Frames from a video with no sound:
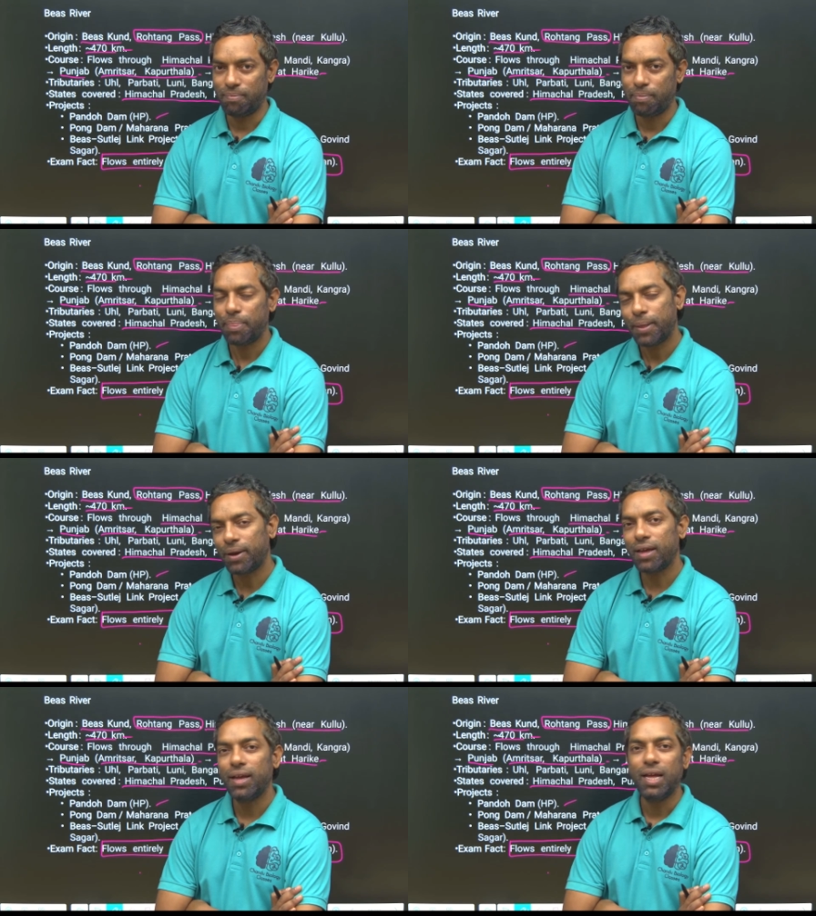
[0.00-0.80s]

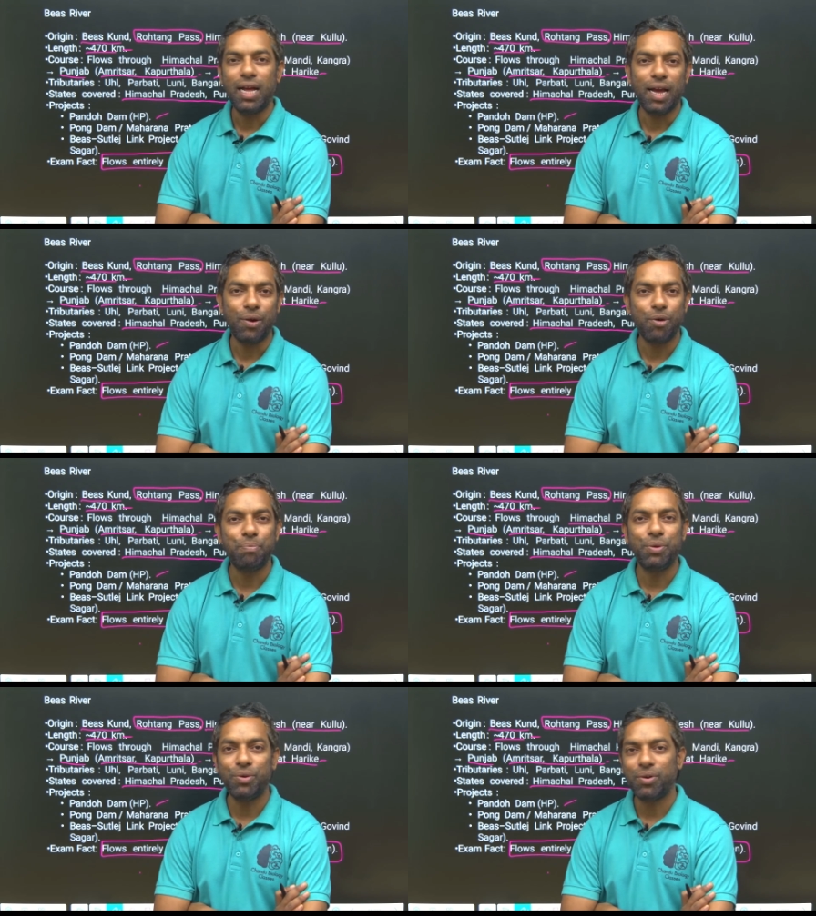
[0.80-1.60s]
Okay, I hope
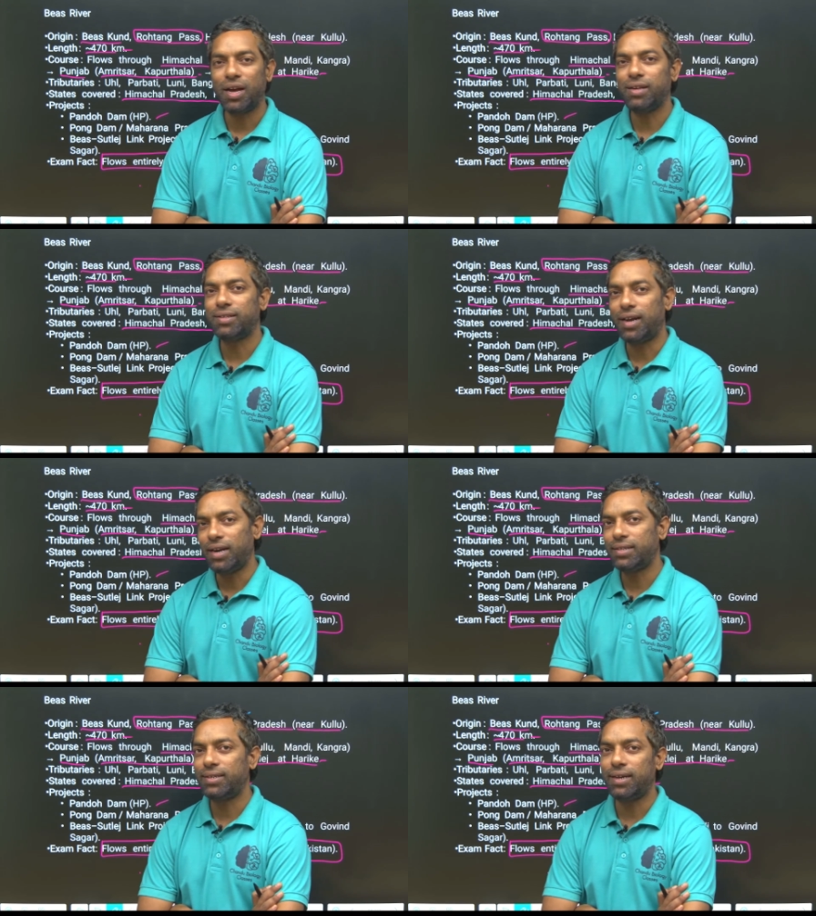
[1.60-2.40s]
you guys
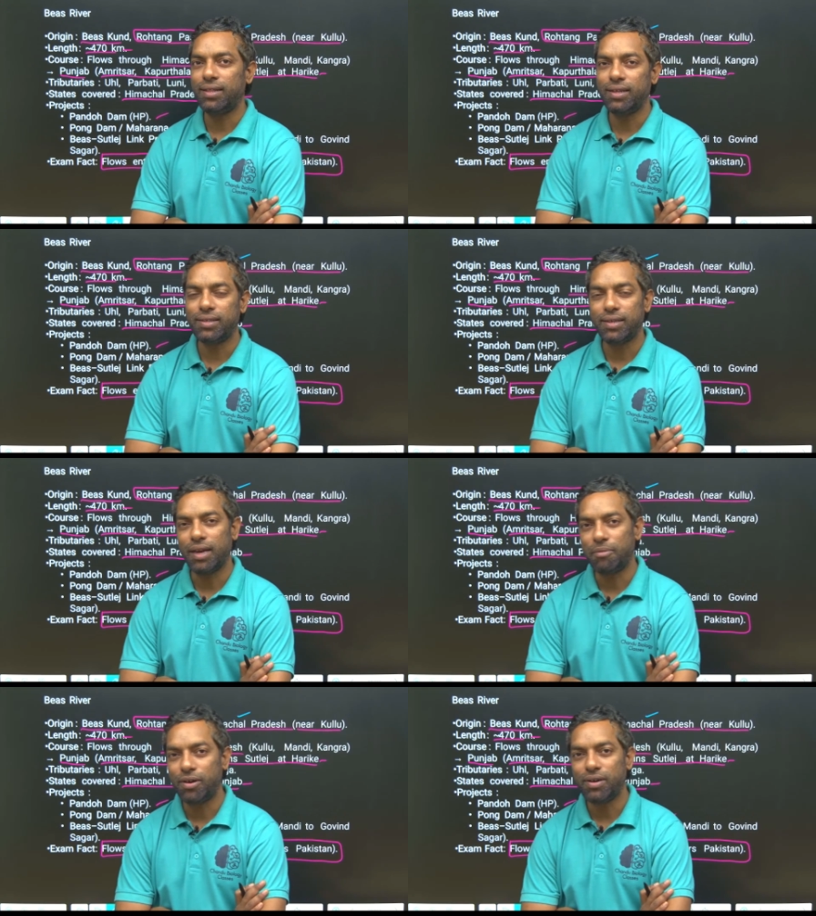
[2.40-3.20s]
understand this
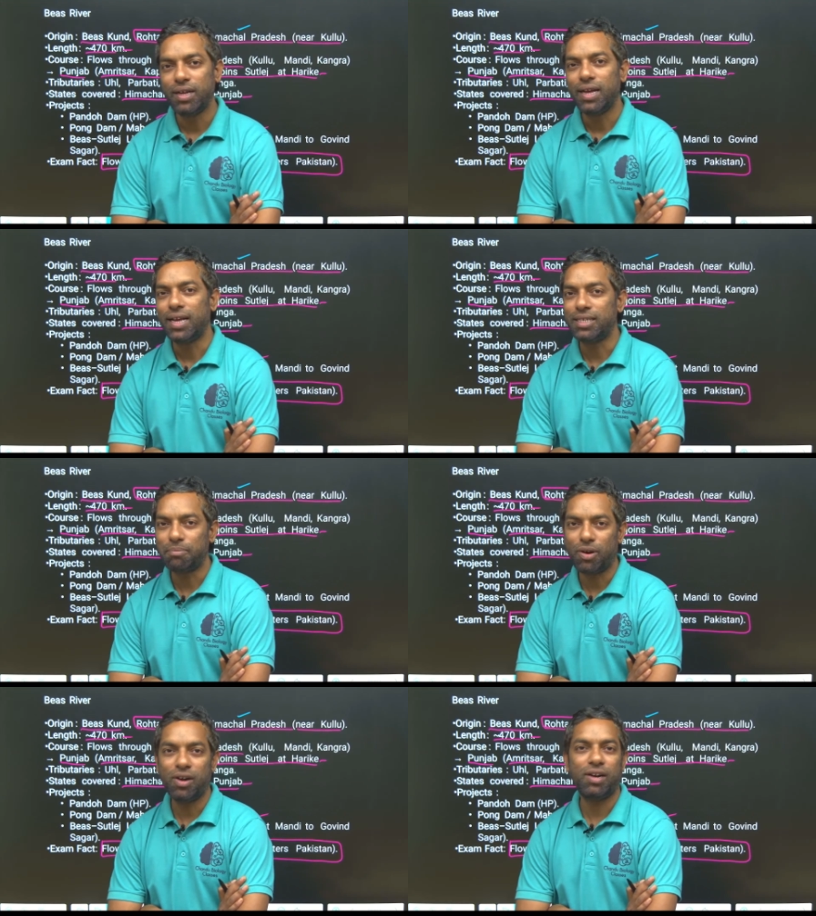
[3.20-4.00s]
about a
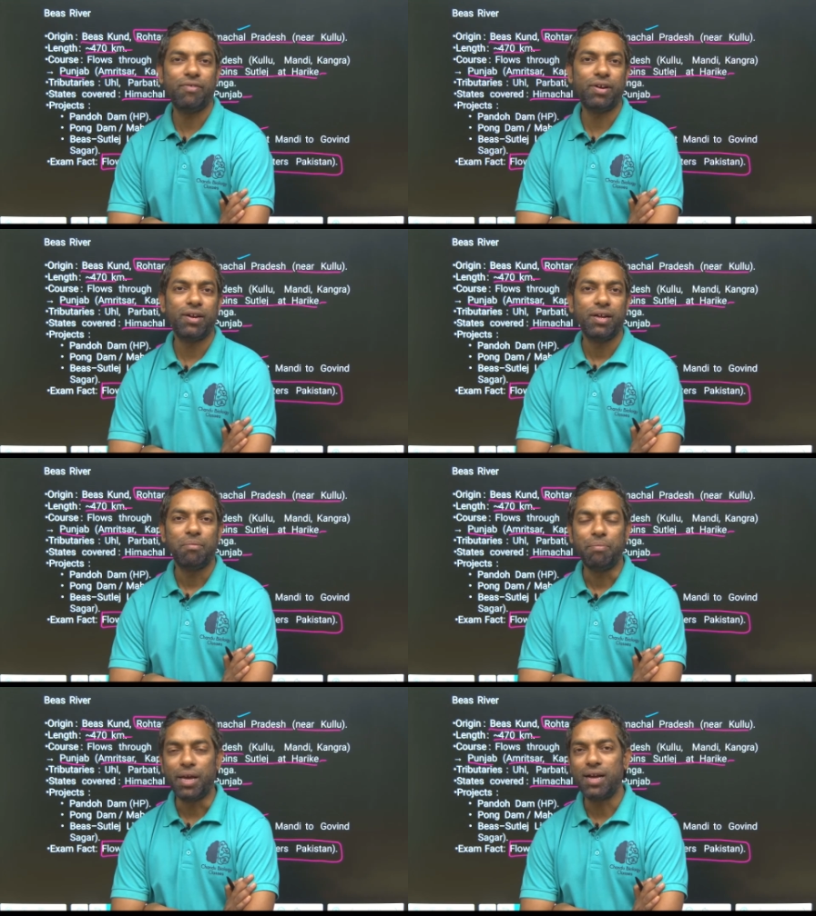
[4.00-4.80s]
small river
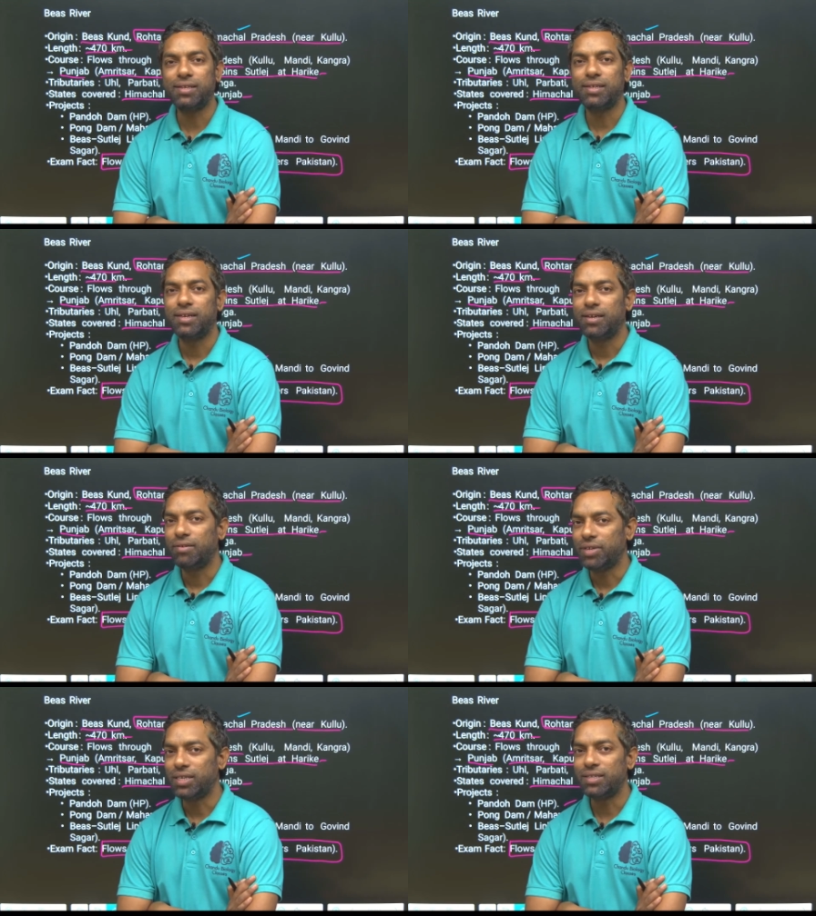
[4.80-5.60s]
Bias,
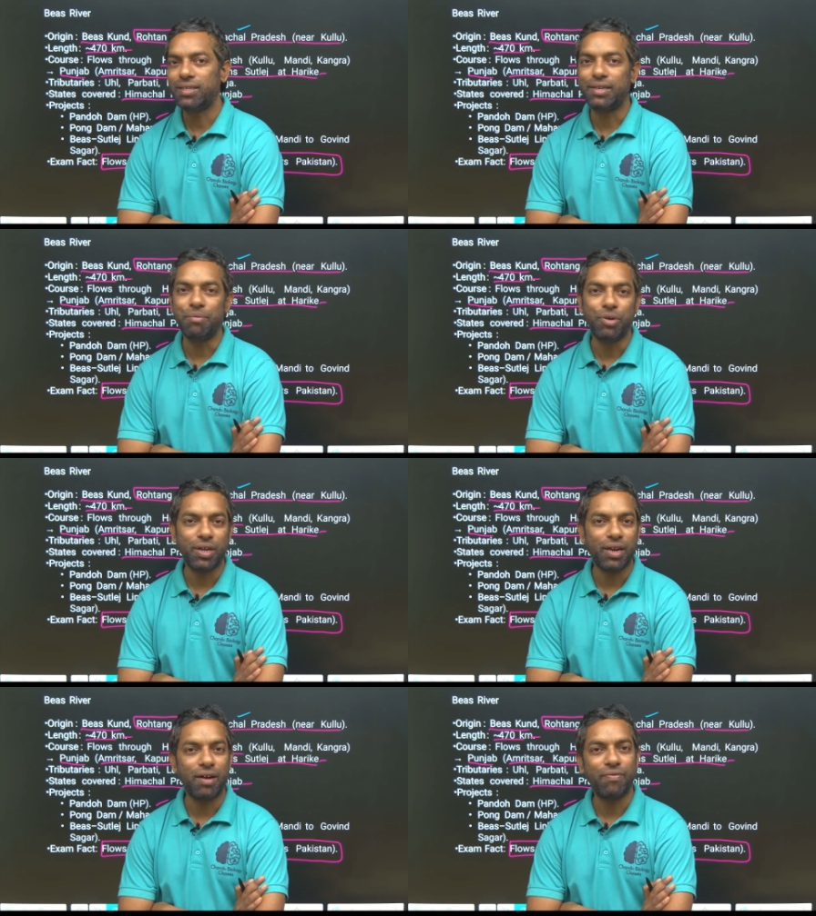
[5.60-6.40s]
which is
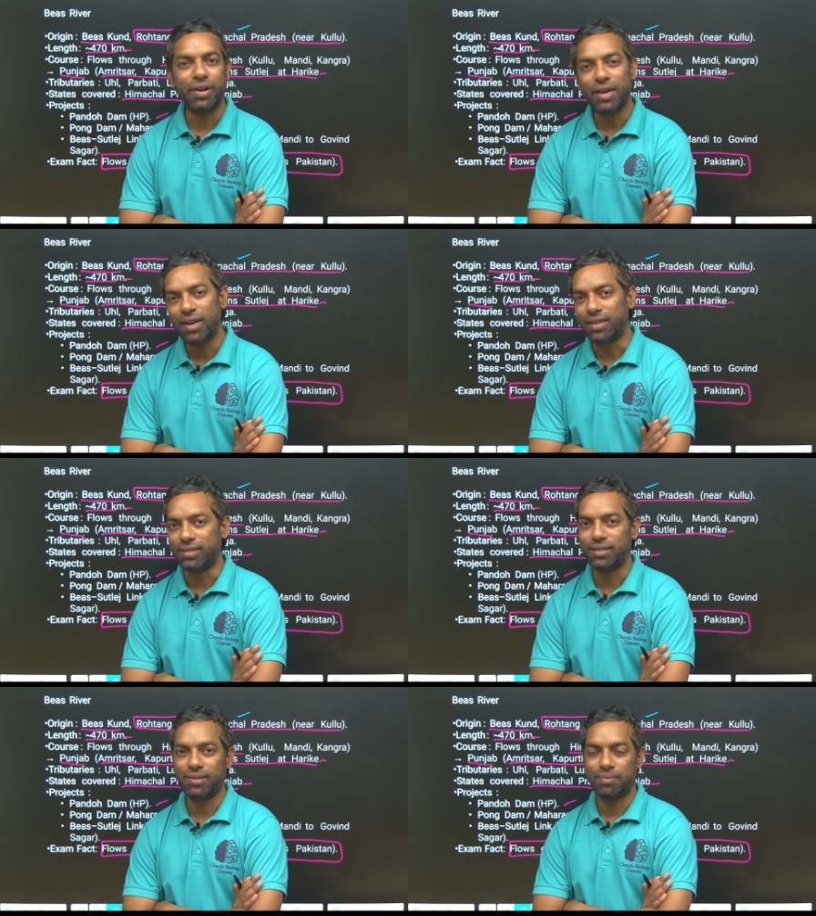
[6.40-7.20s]
tributary of
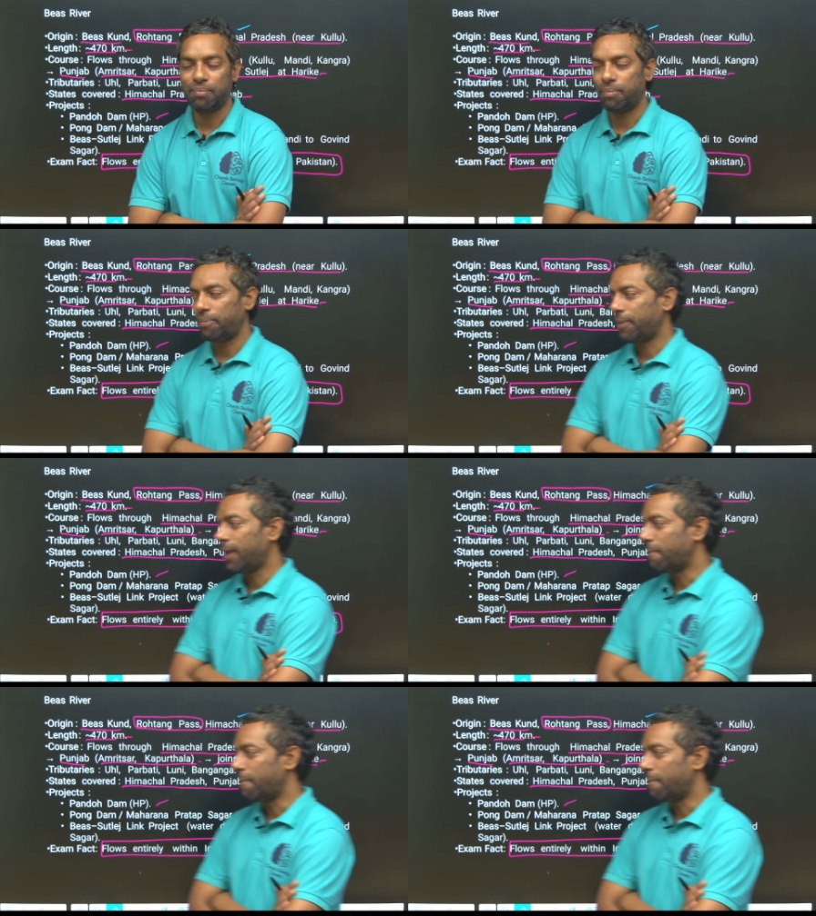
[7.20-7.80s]
Indus. Yeah.